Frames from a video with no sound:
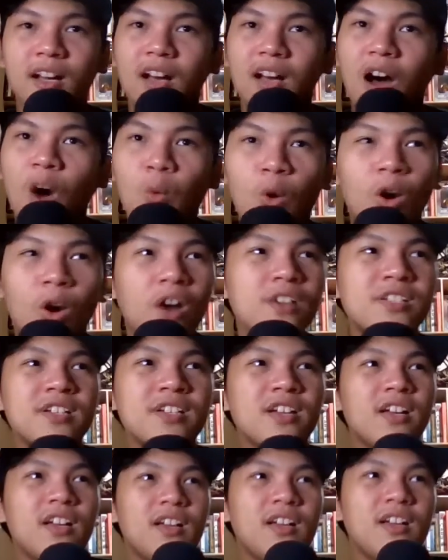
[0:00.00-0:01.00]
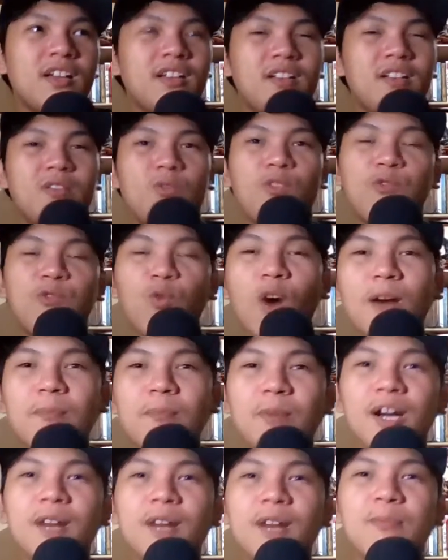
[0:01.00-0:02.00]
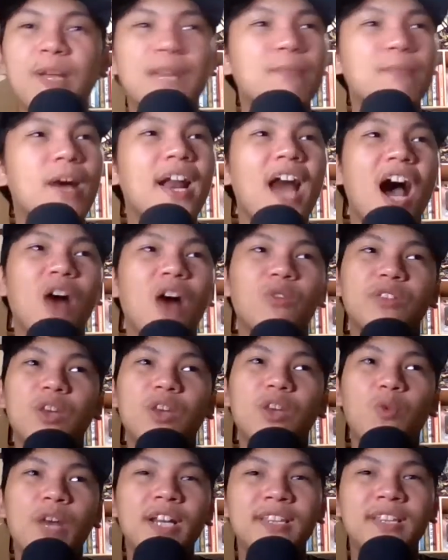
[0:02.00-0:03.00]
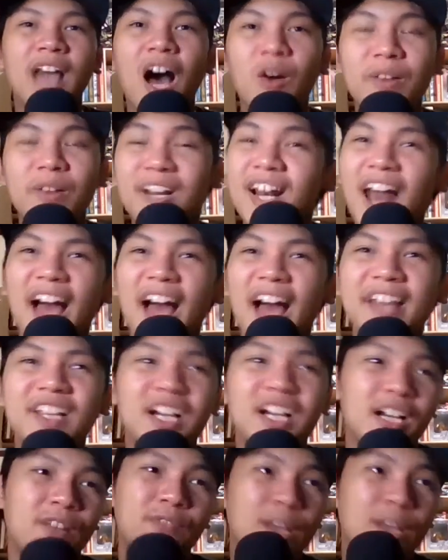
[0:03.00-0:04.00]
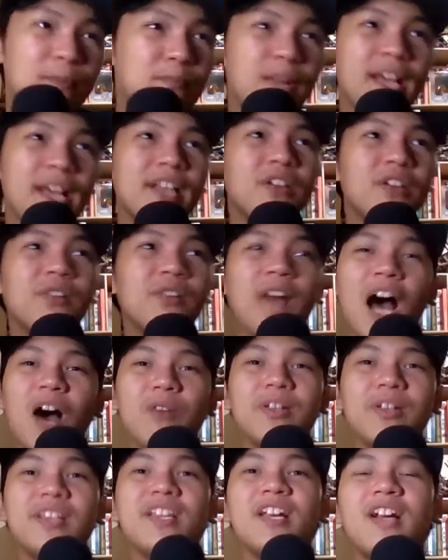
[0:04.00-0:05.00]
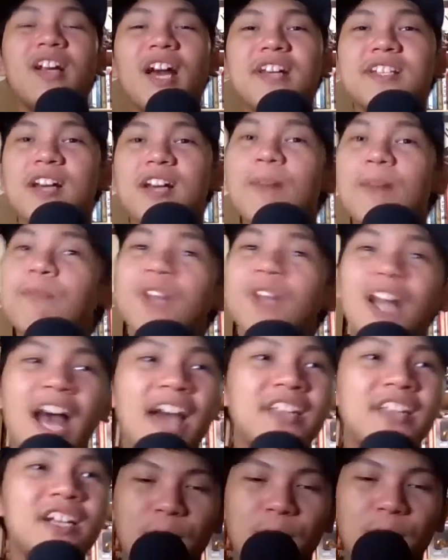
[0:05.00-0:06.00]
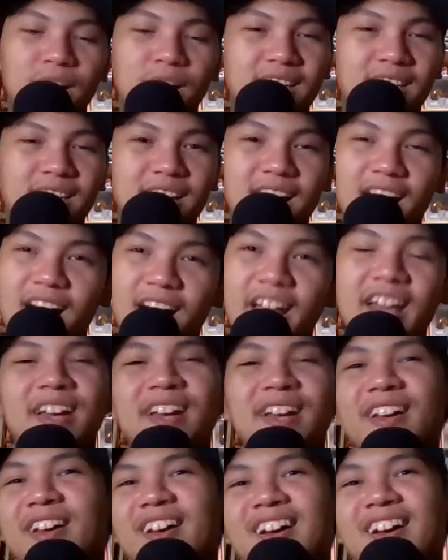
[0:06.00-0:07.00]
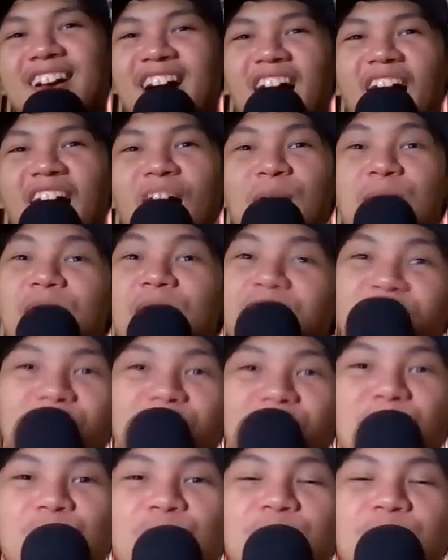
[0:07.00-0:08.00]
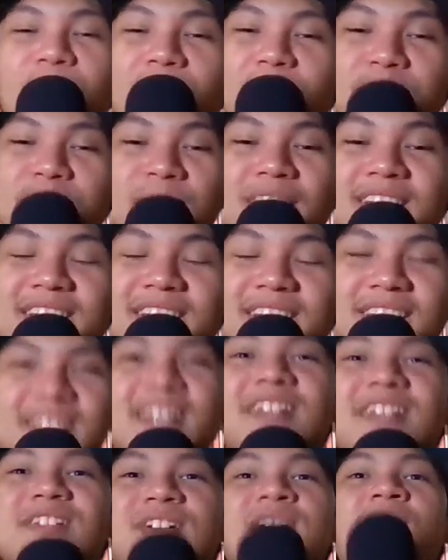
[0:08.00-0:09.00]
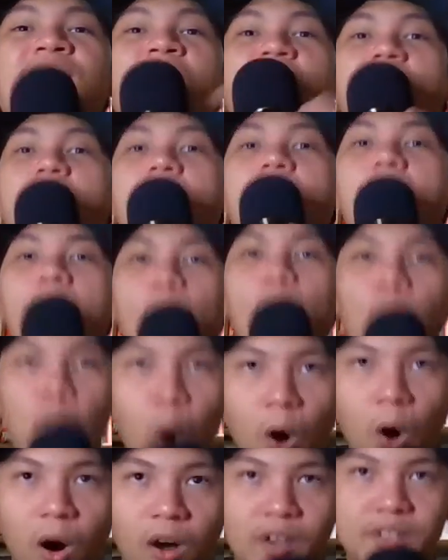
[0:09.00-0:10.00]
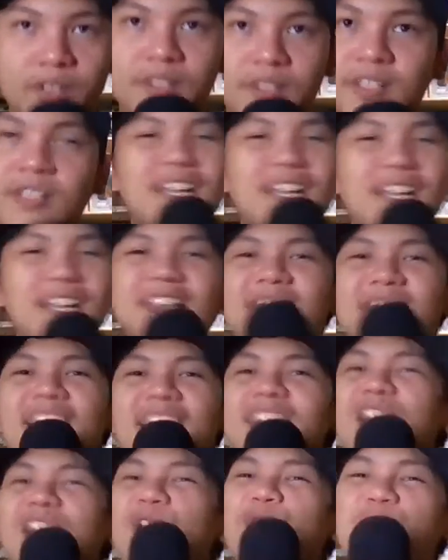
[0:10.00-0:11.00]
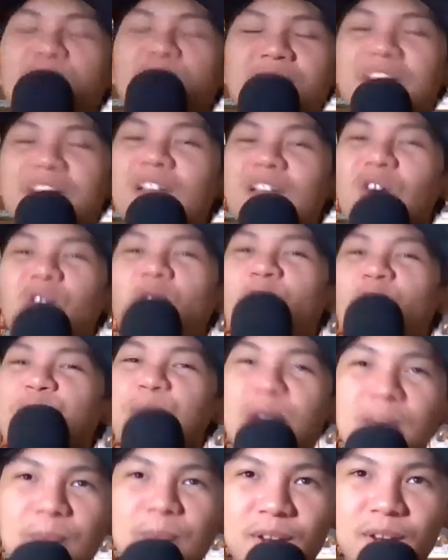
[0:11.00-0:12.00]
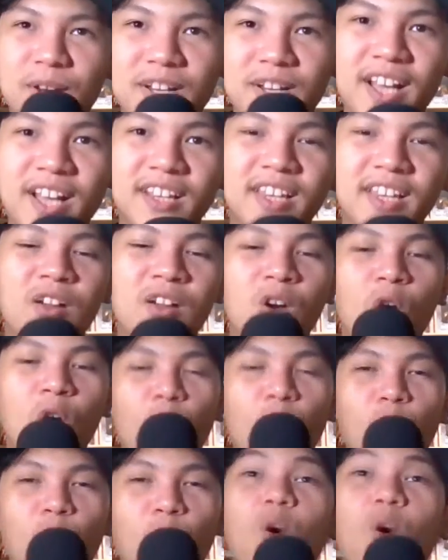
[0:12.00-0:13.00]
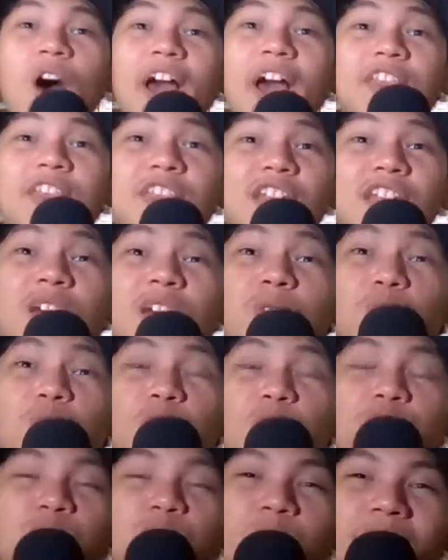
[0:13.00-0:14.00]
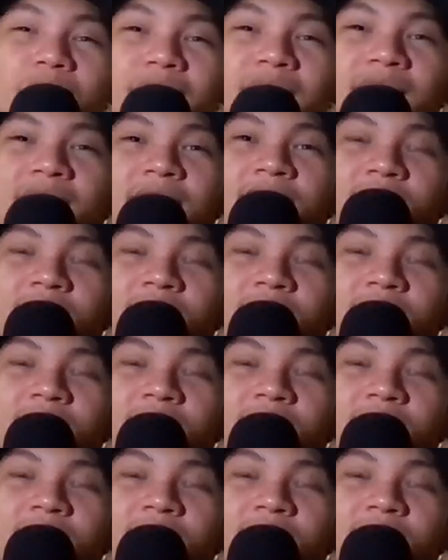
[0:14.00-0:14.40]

awards, if one player played bad, how they went down the ladder, and if they played good, how did they rise up the ladder. But hey, I'm gonna give you my mid-season awards. This ain't a video of me predicting who I think would win